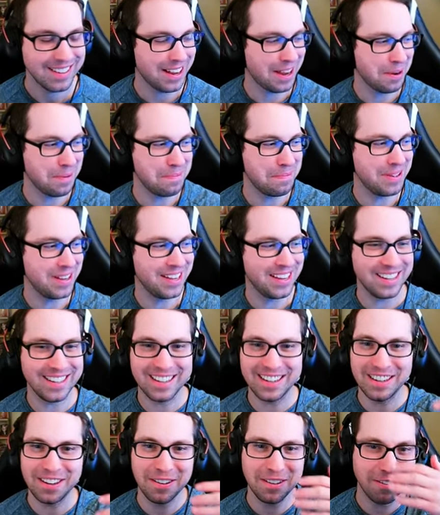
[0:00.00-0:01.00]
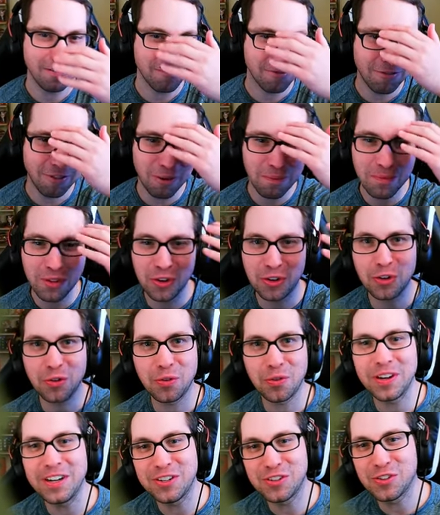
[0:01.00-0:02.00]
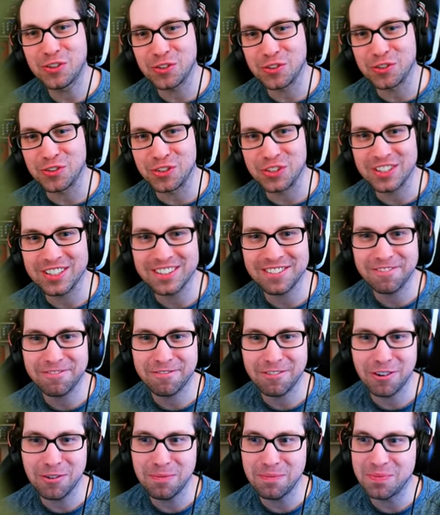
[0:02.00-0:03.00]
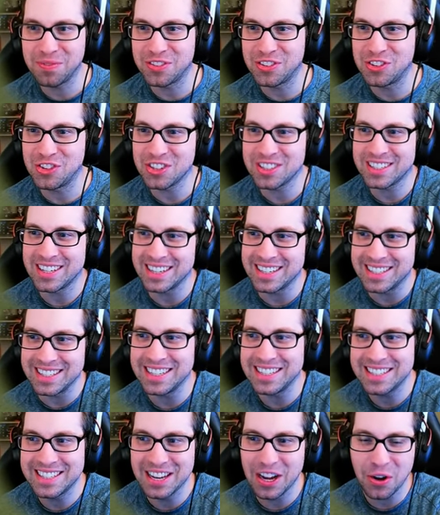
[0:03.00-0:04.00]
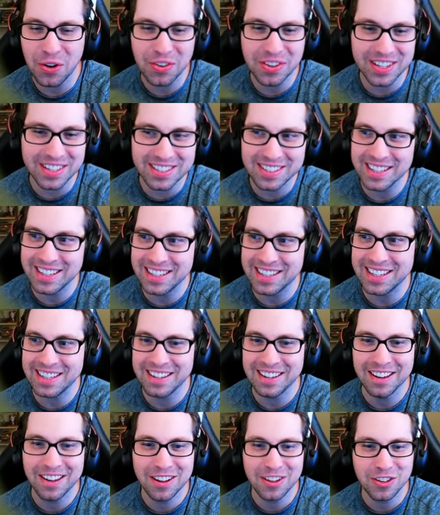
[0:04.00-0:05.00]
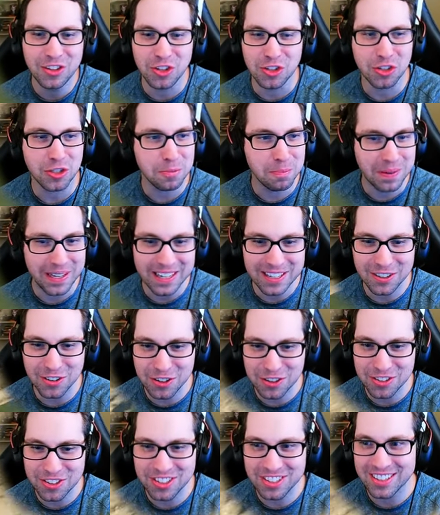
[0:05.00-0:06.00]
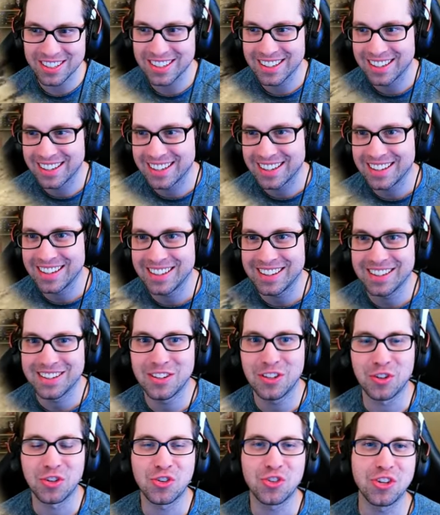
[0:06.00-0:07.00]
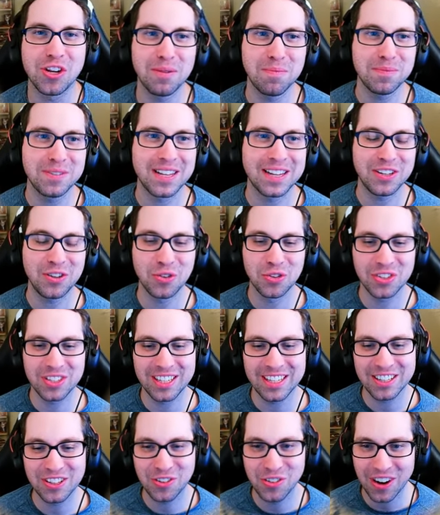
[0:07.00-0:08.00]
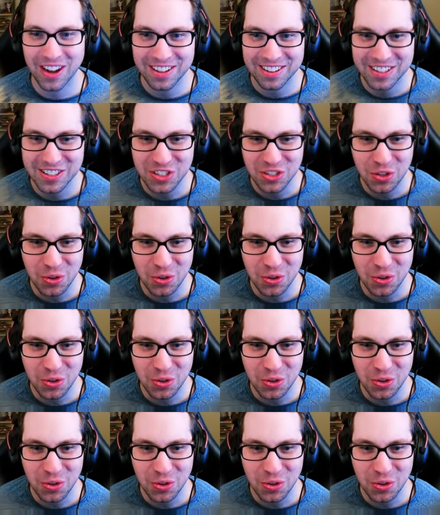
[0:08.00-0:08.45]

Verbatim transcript: I mean, from the creatures, from just the detail in the city, the speeders, the ships that you'll see throughout this